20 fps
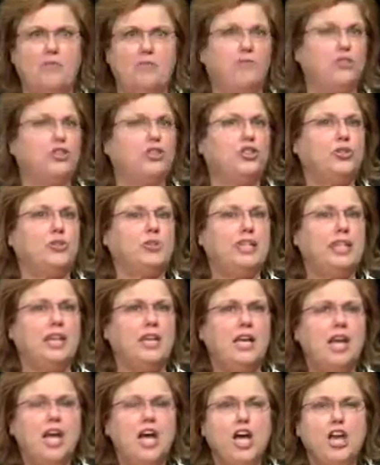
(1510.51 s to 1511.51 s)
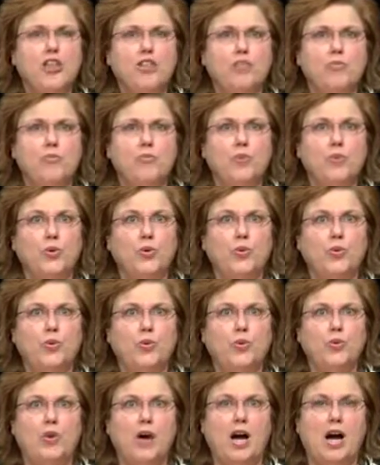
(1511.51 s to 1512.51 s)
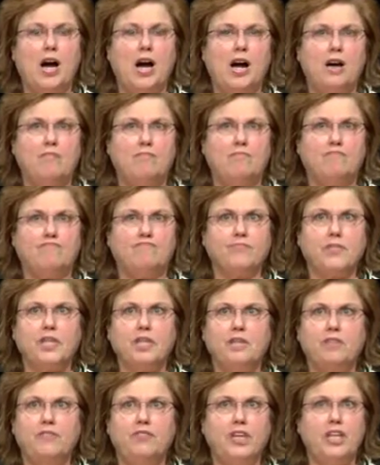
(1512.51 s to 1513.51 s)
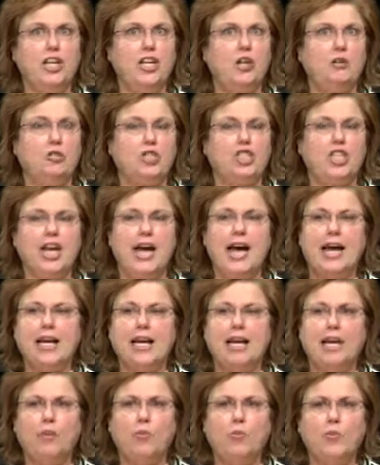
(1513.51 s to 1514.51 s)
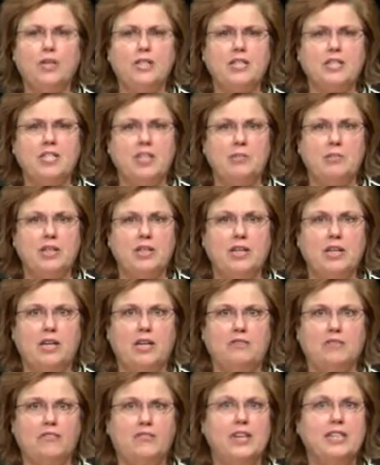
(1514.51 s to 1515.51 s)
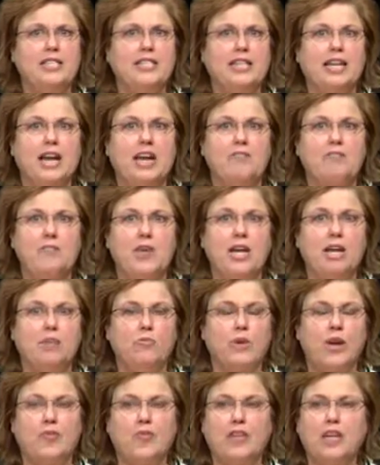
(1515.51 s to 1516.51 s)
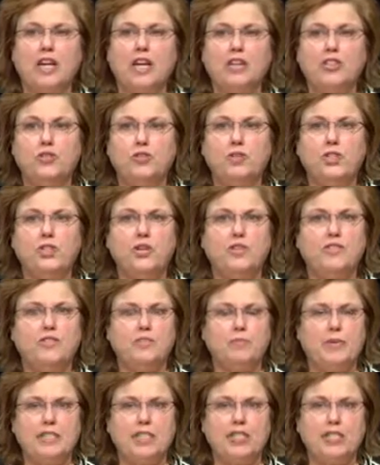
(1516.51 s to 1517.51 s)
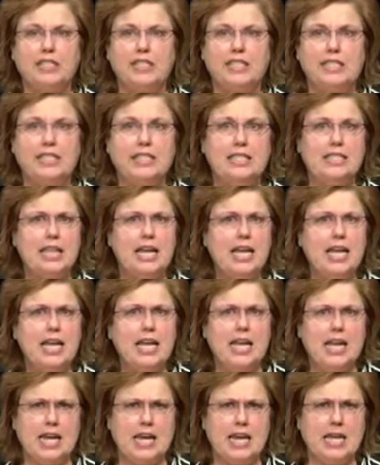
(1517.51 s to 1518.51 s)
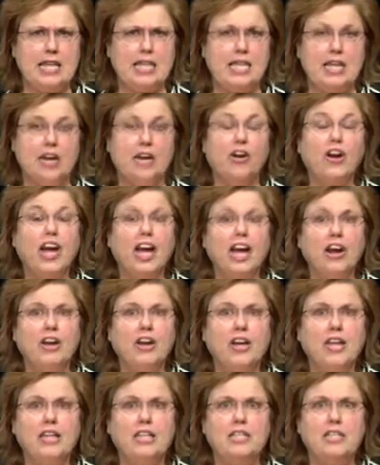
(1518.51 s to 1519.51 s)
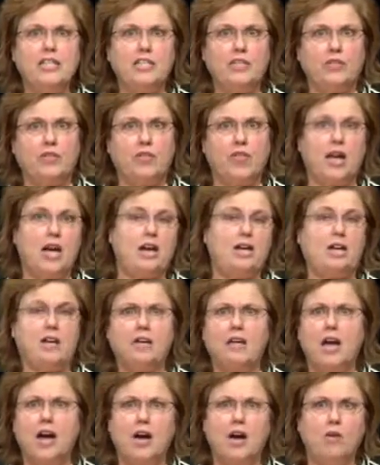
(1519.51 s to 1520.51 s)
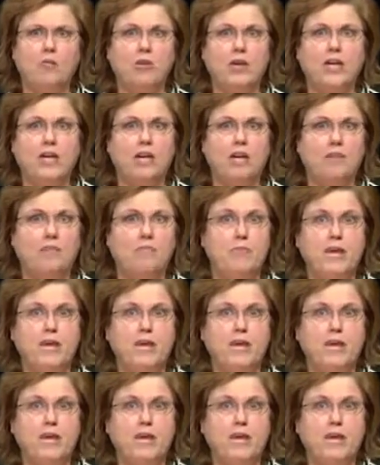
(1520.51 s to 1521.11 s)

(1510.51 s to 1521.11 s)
virtually through video chatting with some of the friends that I've made around the country who have specialties in their areas, so that we get a